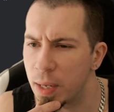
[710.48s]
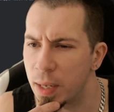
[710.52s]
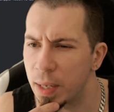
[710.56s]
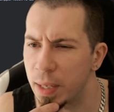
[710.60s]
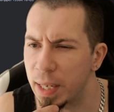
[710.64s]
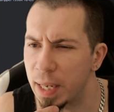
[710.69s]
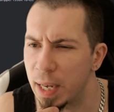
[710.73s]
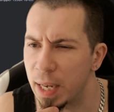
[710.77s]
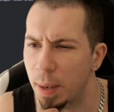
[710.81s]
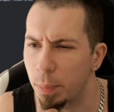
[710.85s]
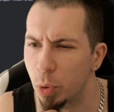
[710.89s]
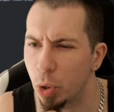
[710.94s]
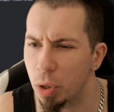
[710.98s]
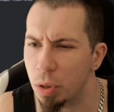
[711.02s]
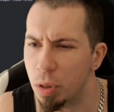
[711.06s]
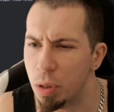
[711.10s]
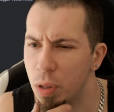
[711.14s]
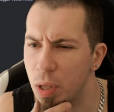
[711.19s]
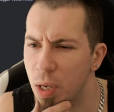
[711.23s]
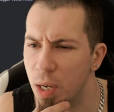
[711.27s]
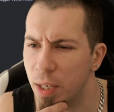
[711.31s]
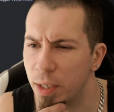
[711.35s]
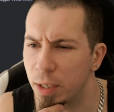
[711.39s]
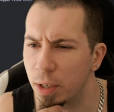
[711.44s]
Yeah, I'm not
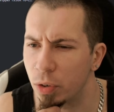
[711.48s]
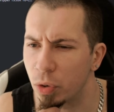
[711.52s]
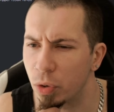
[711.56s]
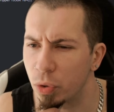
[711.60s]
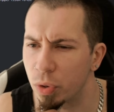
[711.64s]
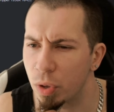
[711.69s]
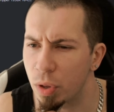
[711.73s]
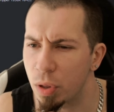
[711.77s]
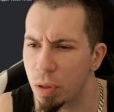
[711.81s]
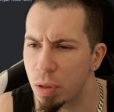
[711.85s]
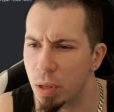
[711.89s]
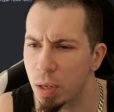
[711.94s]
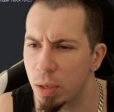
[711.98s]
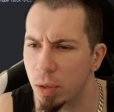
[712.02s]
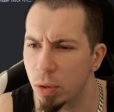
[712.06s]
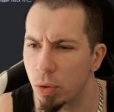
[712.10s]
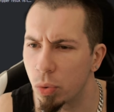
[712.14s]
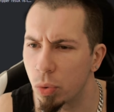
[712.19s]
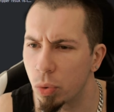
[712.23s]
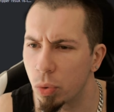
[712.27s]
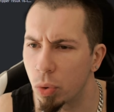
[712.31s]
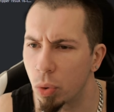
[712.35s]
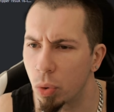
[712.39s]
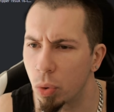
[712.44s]
seeing it on the
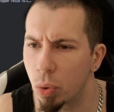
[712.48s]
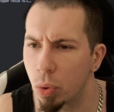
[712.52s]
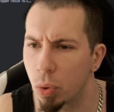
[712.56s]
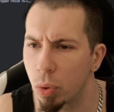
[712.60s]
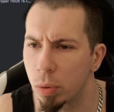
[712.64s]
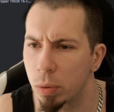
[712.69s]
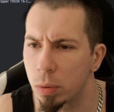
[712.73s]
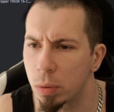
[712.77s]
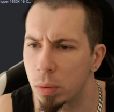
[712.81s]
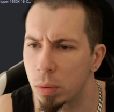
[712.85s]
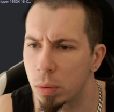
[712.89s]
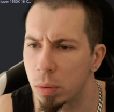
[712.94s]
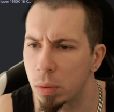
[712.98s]
single core.